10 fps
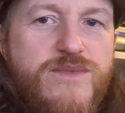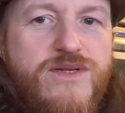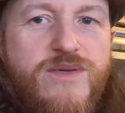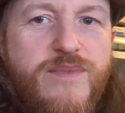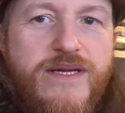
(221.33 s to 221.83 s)

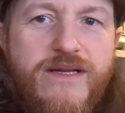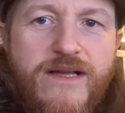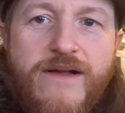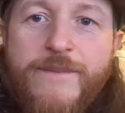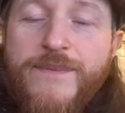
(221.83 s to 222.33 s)
should be
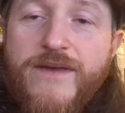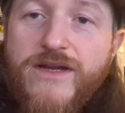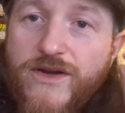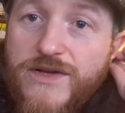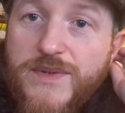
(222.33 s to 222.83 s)
a
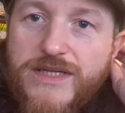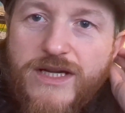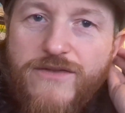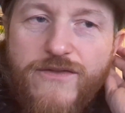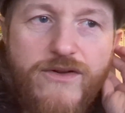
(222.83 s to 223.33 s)
nice one to
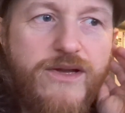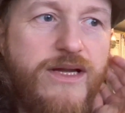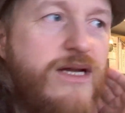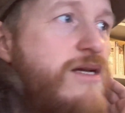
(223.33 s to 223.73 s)
go through.